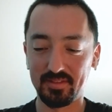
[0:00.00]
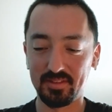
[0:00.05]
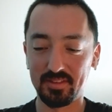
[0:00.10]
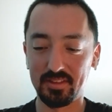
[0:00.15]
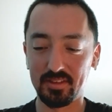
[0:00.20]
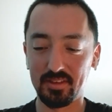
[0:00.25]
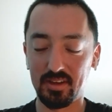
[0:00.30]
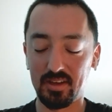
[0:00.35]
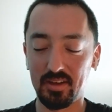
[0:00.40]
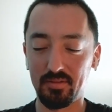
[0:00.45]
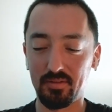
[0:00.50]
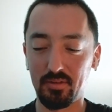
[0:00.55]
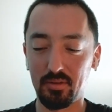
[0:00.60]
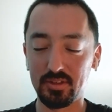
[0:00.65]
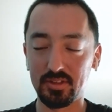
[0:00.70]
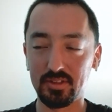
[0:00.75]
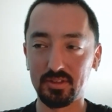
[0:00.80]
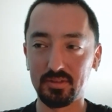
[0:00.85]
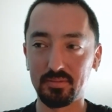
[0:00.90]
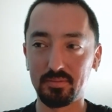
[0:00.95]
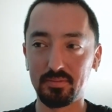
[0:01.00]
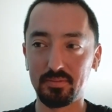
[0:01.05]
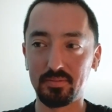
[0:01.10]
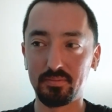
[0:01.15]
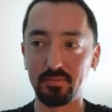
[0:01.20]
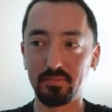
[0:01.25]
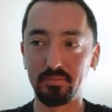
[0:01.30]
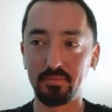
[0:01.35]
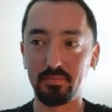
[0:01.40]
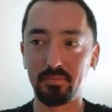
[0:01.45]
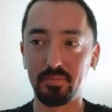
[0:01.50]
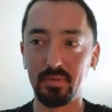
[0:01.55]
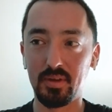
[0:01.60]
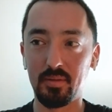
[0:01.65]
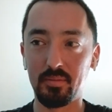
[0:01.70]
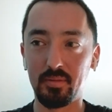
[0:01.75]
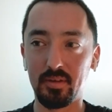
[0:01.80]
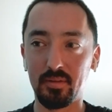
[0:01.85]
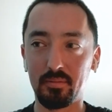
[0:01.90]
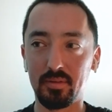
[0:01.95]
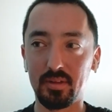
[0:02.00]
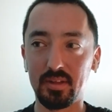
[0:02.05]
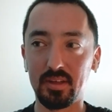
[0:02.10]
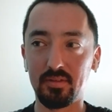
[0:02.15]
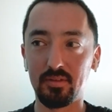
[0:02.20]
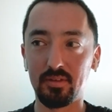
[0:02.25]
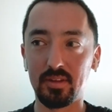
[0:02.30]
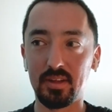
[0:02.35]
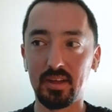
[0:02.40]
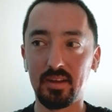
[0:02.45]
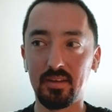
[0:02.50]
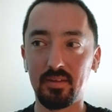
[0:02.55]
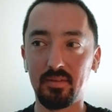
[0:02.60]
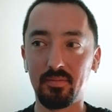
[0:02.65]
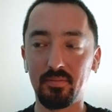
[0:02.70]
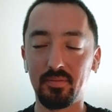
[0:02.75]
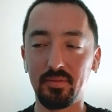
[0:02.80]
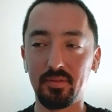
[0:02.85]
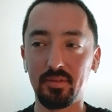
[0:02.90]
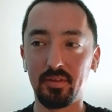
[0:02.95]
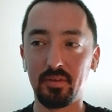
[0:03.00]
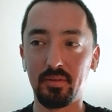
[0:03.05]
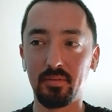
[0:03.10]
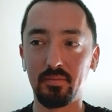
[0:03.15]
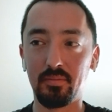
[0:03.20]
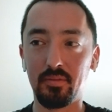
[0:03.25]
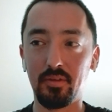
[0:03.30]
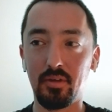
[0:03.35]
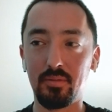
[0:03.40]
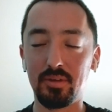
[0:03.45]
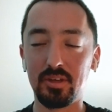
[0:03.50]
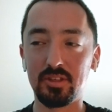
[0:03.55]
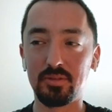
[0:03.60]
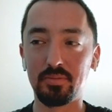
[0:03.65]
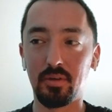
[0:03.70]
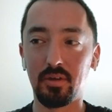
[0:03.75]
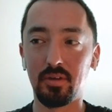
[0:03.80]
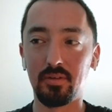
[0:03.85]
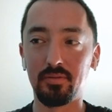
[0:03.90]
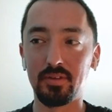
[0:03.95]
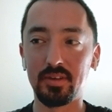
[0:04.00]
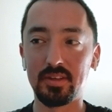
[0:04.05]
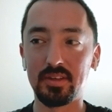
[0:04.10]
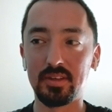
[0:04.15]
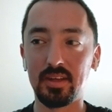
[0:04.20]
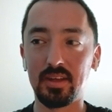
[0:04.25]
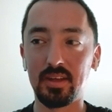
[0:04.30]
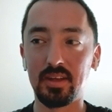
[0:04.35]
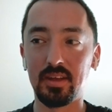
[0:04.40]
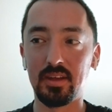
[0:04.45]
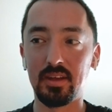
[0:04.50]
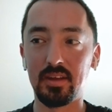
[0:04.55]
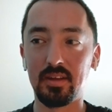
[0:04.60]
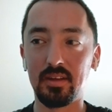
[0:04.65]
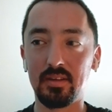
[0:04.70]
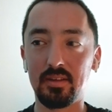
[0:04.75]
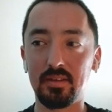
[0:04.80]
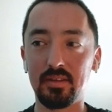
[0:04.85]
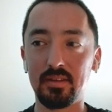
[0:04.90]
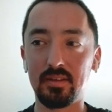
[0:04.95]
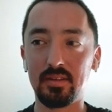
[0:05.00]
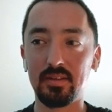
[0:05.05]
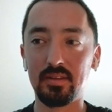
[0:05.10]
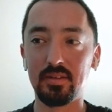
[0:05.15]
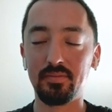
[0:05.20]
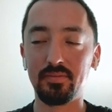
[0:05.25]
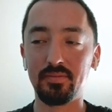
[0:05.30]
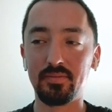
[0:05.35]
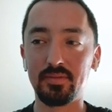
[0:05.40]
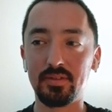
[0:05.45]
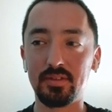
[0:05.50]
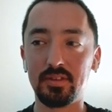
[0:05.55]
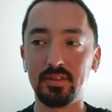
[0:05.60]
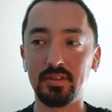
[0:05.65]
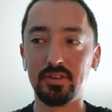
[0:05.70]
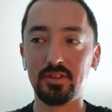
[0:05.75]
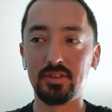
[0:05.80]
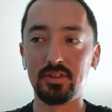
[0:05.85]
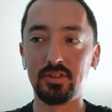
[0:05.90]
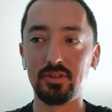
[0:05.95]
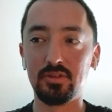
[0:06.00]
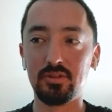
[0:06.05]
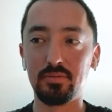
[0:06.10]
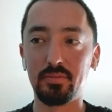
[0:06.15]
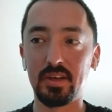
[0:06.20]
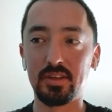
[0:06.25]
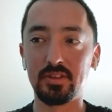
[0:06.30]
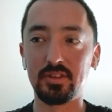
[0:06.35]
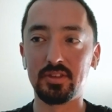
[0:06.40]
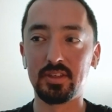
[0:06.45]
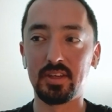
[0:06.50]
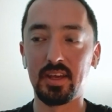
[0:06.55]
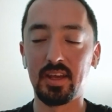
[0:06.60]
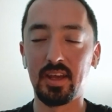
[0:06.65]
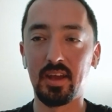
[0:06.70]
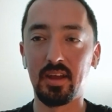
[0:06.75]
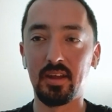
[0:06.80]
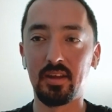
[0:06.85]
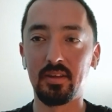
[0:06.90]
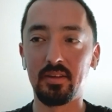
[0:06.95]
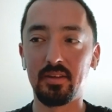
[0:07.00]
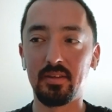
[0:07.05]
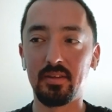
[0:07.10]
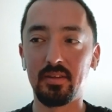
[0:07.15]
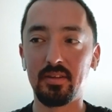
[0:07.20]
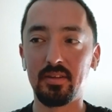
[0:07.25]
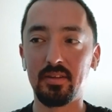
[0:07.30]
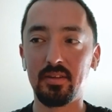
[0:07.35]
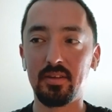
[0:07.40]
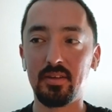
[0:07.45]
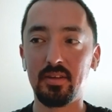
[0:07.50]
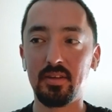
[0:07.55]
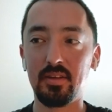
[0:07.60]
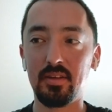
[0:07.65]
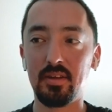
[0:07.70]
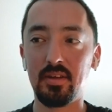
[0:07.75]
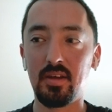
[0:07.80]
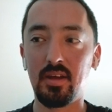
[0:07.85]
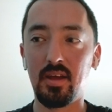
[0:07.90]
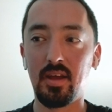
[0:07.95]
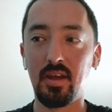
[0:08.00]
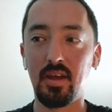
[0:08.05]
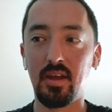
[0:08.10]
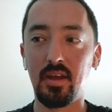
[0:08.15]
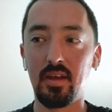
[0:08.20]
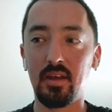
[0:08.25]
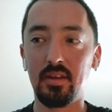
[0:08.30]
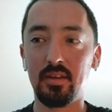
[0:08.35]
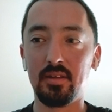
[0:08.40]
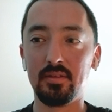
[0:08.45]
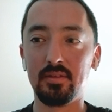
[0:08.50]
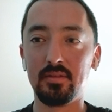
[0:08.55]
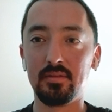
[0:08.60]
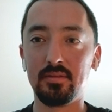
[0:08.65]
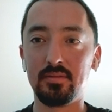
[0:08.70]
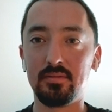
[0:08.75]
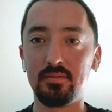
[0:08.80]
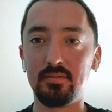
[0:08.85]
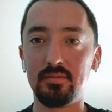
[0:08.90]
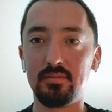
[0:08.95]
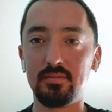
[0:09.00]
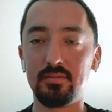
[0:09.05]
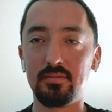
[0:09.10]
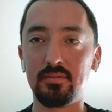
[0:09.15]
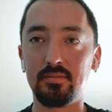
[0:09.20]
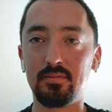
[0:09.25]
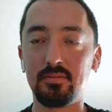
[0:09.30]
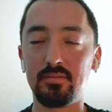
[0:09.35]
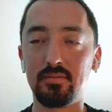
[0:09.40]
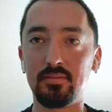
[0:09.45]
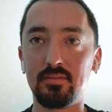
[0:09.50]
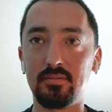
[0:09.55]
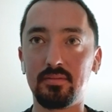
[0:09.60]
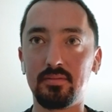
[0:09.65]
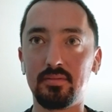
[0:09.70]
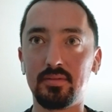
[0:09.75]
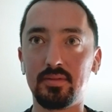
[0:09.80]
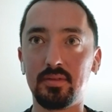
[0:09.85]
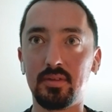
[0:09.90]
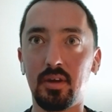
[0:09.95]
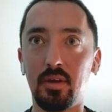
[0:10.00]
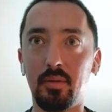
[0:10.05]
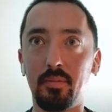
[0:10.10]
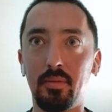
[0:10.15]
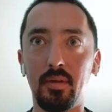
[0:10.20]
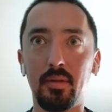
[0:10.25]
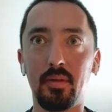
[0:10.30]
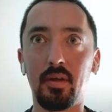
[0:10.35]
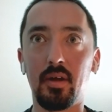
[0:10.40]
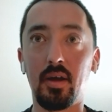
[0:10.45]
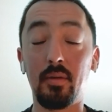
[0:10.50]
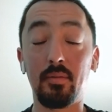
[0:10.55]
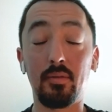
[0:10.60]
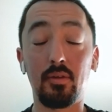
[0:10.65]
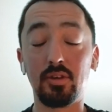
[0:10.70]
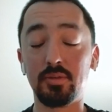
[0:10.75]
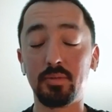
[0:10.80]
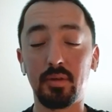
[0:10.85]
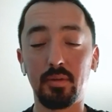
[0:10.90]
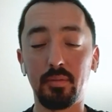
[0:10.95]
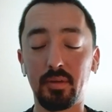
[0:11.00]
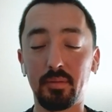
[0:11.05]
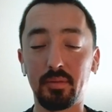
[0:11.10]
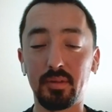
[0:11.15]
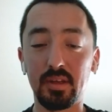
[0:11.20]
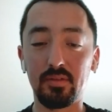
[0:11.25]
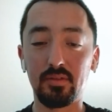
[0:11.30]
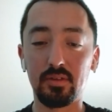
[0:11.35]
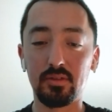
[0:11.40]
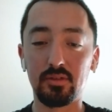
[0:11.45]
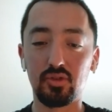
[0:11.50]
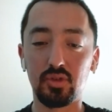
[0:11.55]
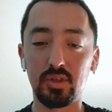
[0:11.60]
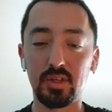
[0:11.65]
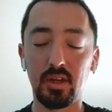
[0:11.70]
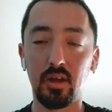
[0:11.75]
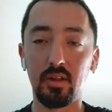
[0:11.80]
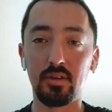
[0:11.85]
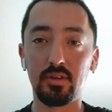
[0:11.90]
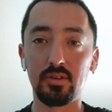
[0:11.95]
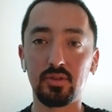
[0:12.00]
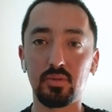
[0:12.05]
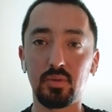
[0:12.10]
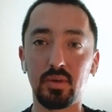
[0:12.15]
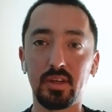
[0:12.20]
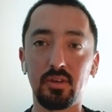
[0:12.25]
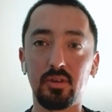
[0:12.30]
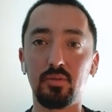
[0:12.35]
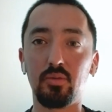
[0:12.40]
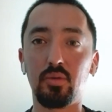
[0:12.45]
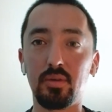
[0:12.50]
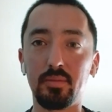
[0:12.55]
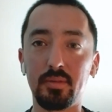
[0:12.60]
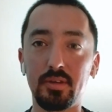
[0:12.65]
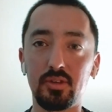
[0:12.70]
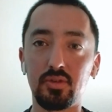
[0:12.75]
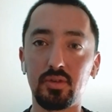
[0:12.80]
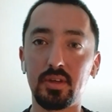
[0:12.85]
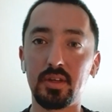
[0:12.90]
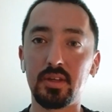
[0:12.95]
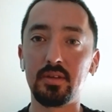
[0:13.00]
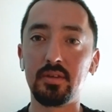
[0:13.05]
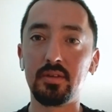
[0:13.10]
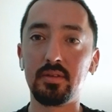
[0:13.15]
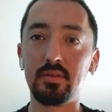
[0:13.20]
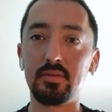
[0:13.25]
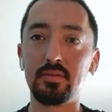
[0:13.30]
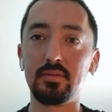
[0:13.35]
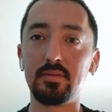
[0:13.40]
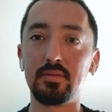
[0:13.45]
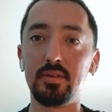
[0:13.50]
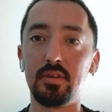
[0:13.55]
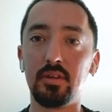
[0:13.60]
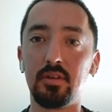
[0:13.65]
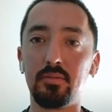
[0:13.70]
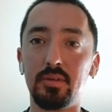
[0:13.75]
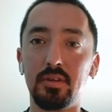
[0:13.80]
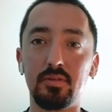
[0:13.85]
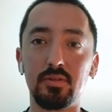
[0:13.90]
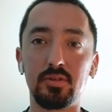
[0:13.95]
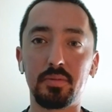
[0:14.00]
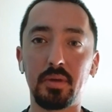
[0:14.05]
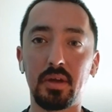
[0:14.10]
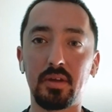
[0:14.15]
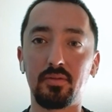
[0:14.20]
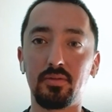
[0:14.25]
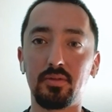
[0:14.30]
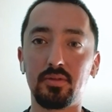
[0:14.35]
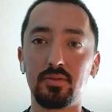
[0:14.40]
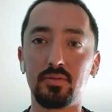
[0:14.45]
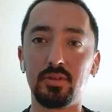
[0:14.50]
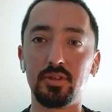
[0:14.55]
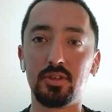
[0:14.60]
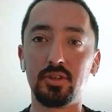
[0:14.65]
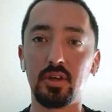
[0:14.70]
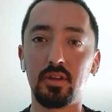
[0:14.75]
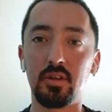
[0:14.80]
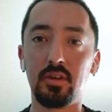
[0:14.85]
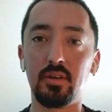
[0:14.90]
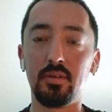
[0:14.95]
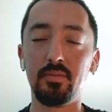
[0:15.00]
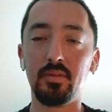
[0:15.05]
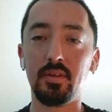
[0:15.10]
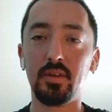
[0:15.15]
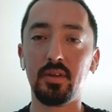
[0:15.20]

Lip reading: I've always been a big believer that, nobody's perfect and you just do the best you can. And I've always been a big believer in treat others the way you'd want to be treated, be respectful to each other.